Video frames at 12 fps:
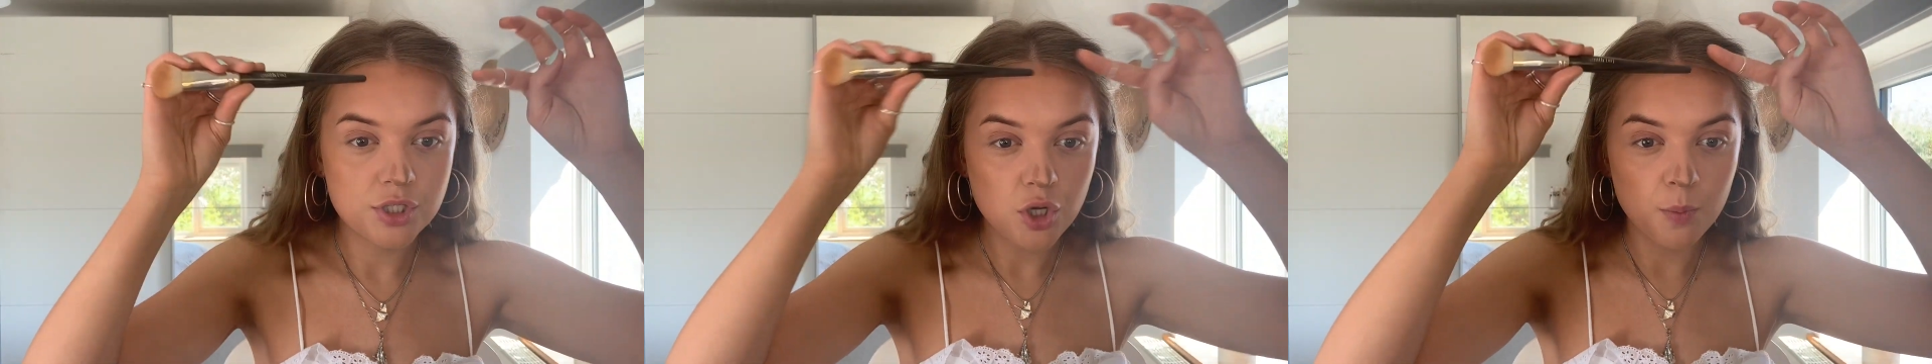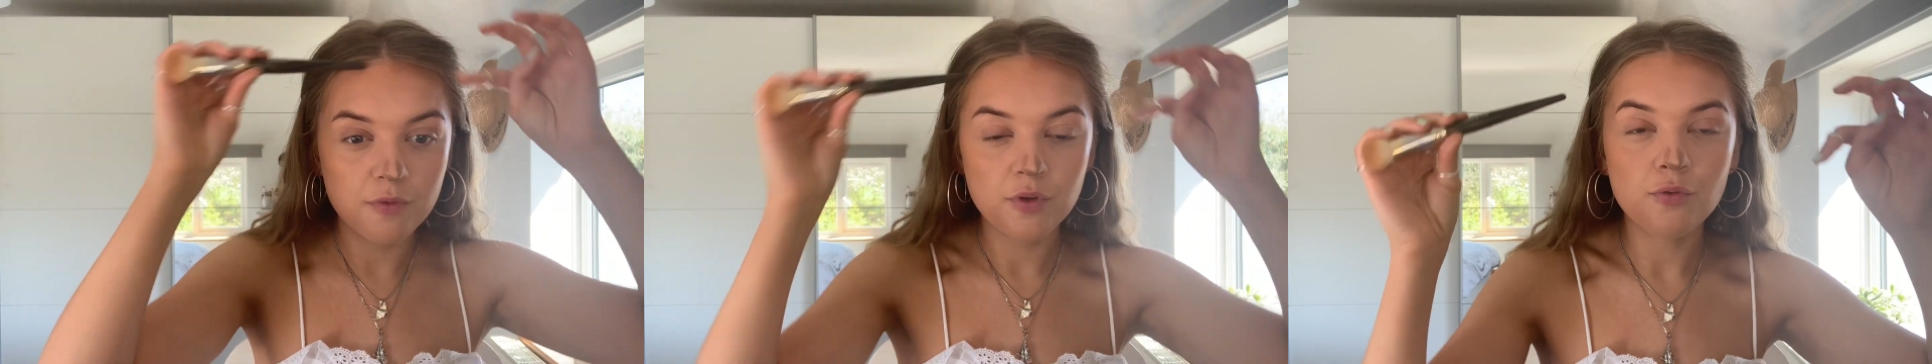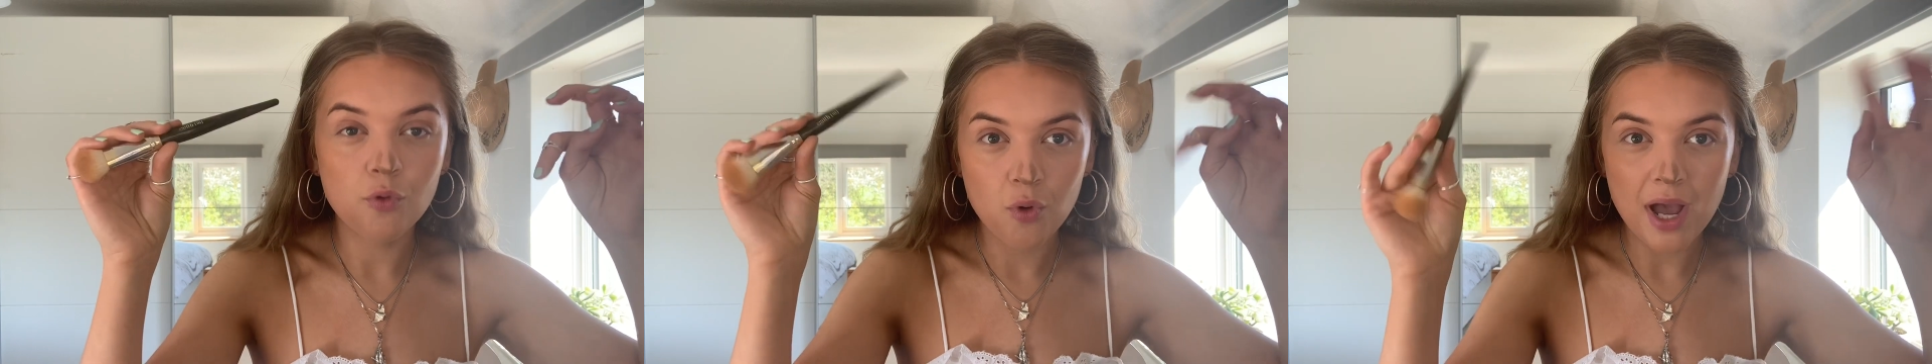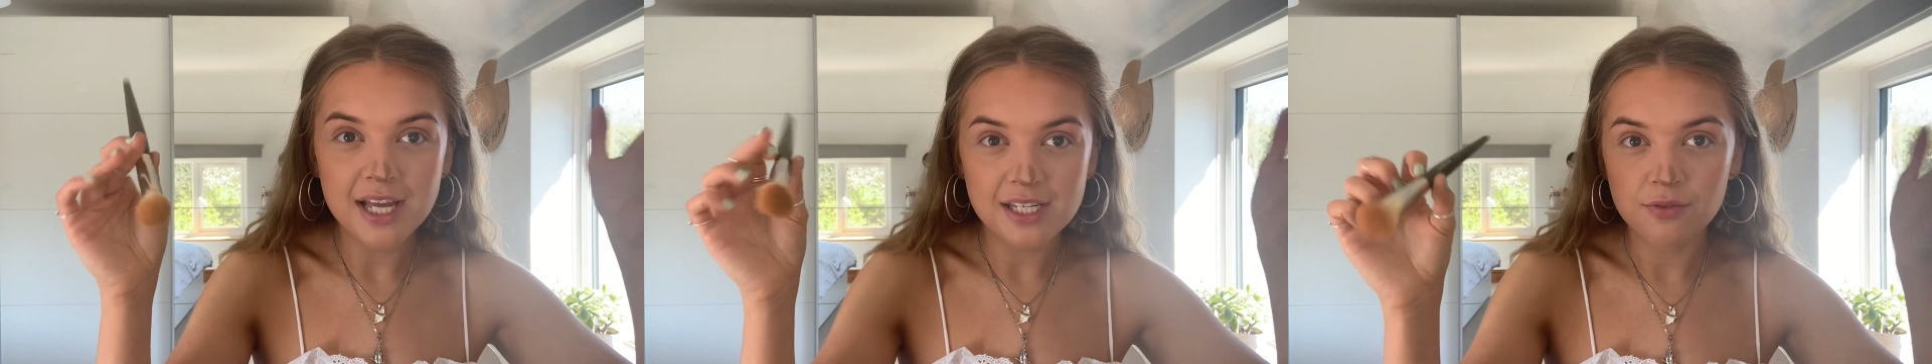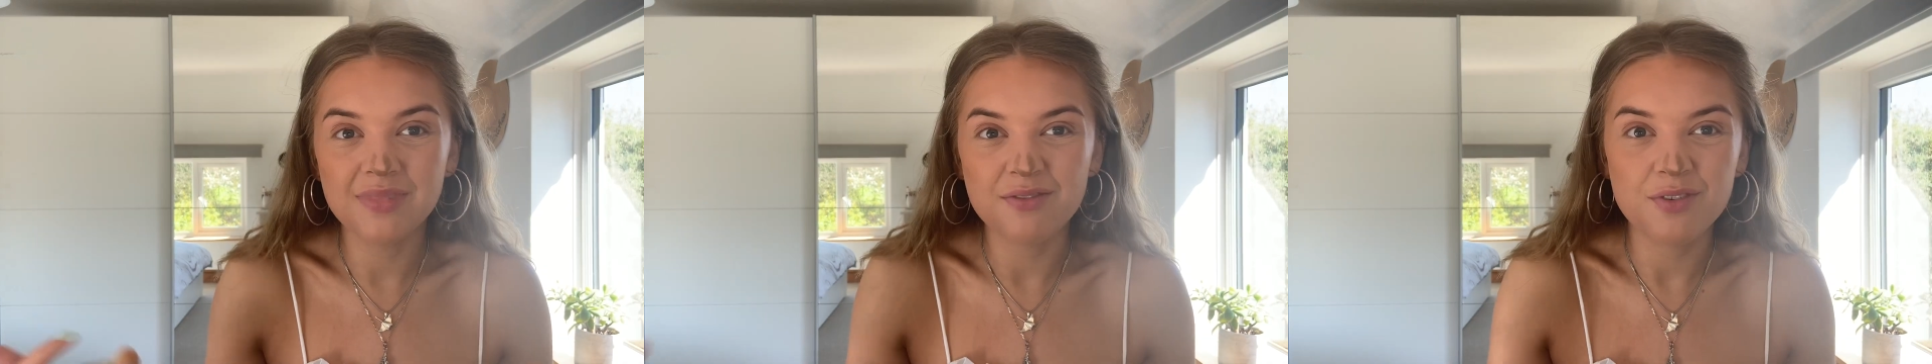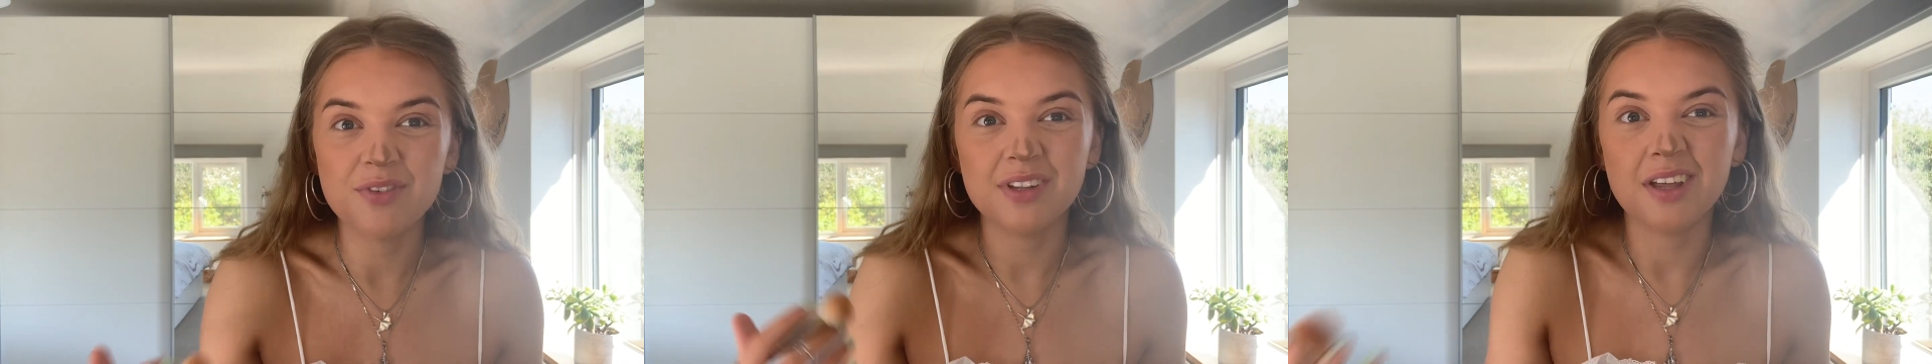top of your forehead, if
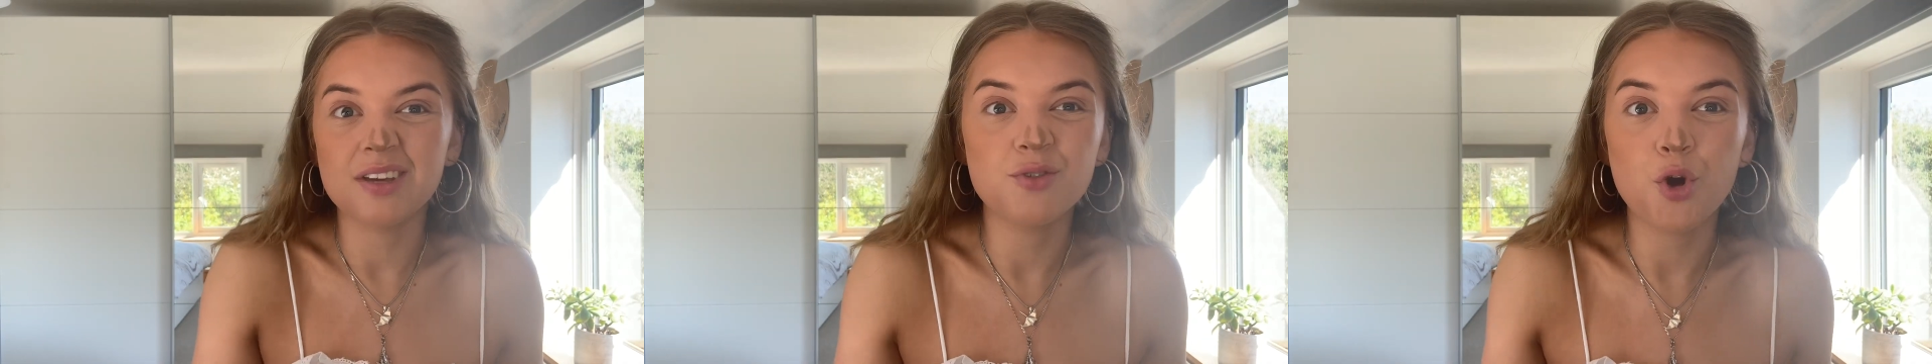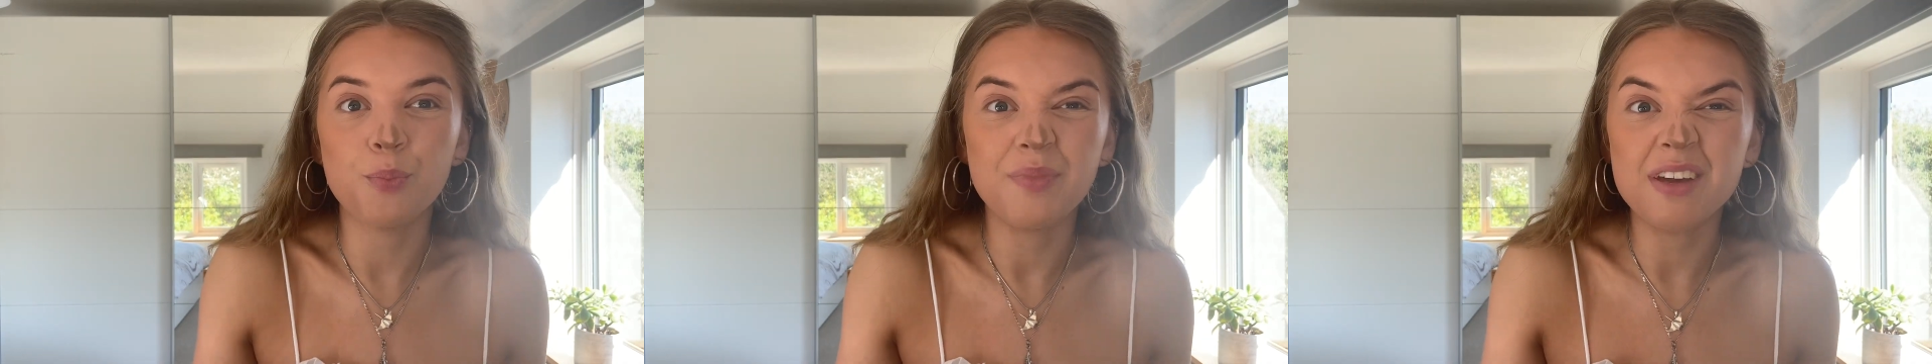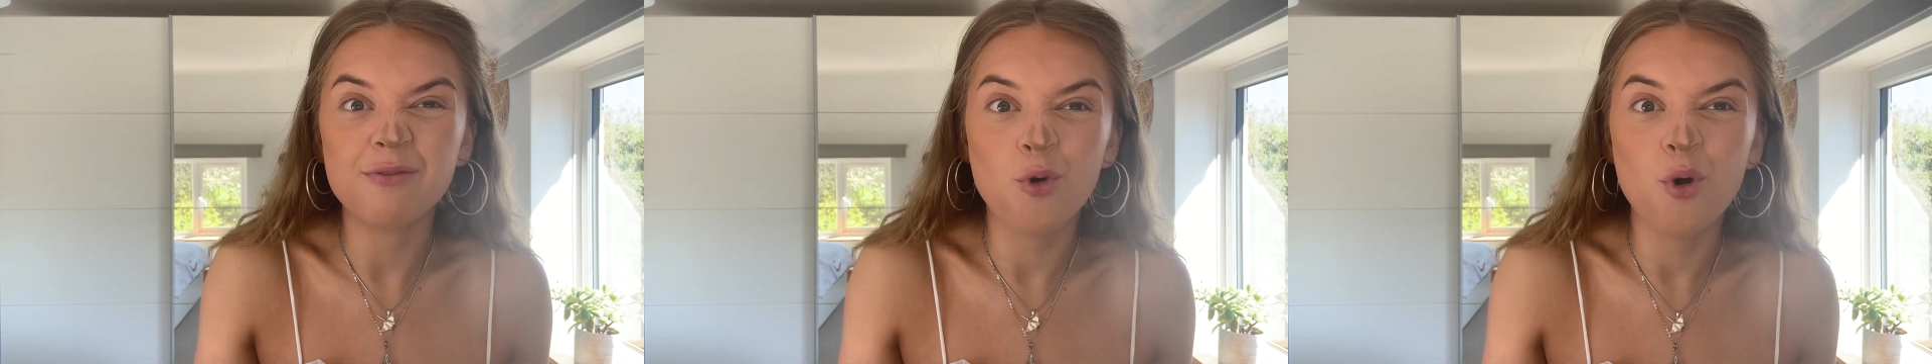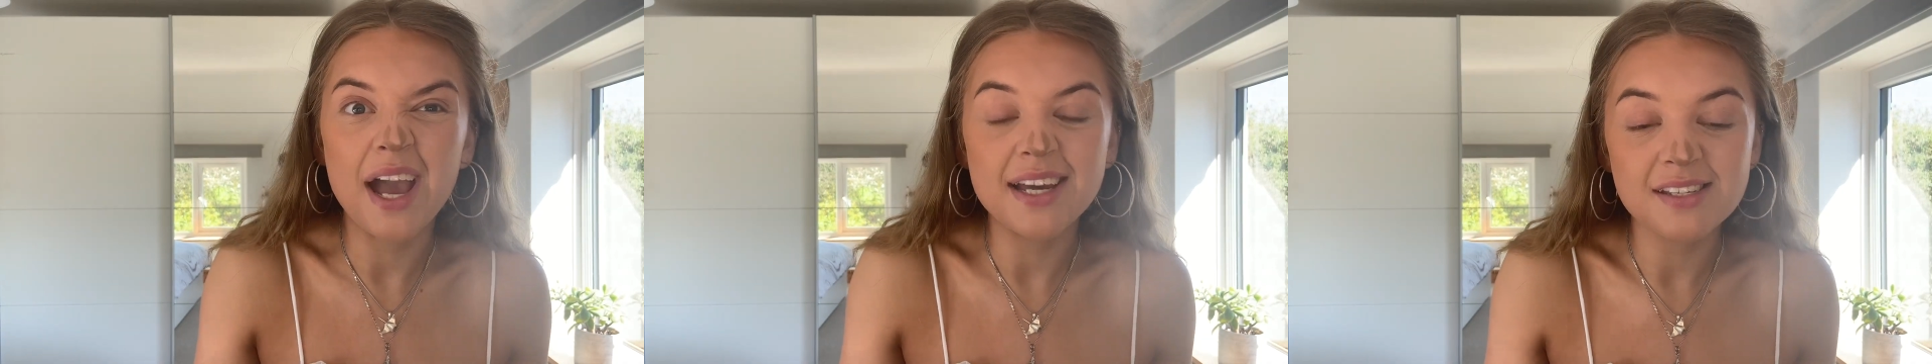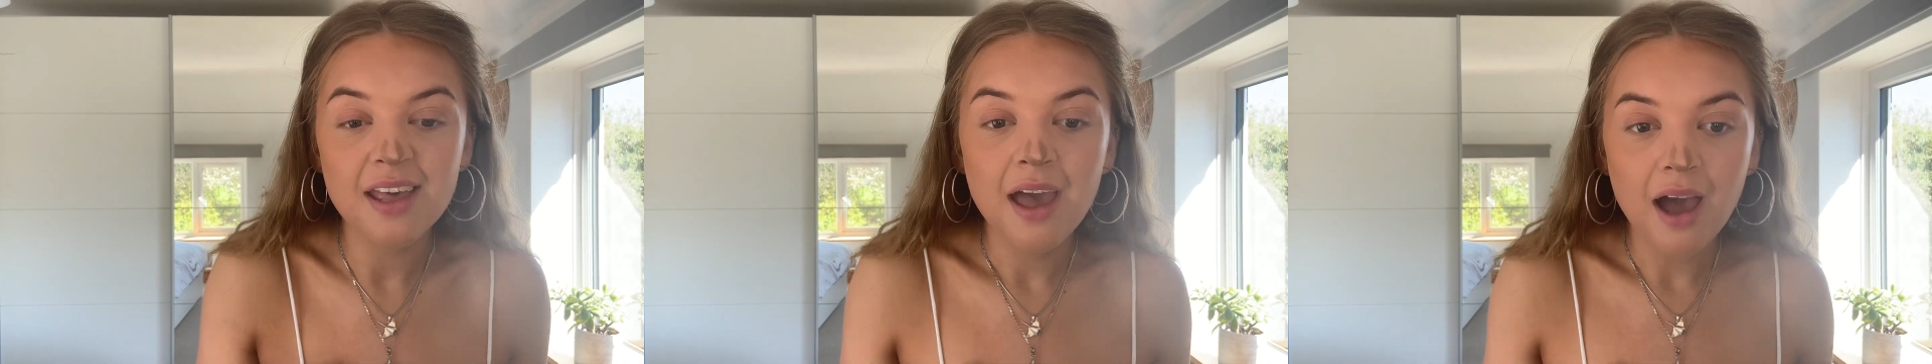you feel like you've got a big forehead.